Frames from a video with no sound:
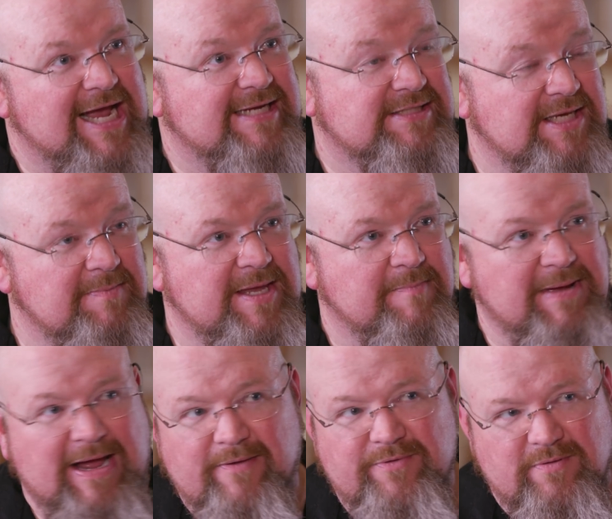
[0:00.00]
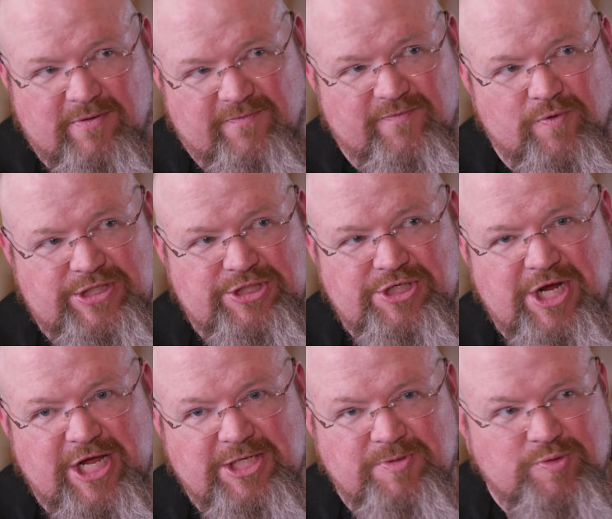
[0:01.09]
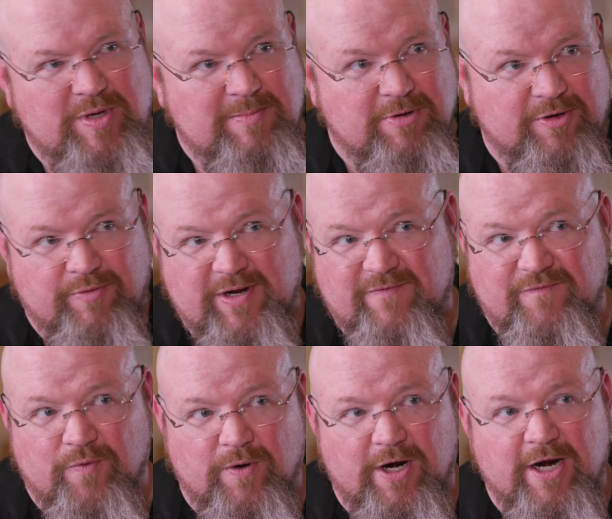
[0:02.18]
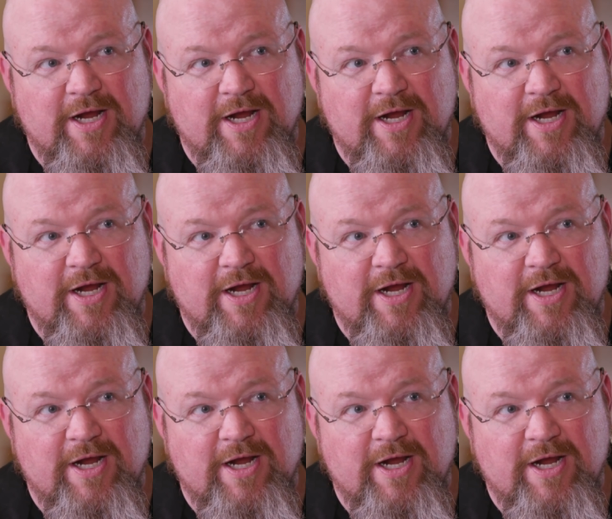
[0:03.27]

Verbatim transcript: asking me about the voice change between book three and four.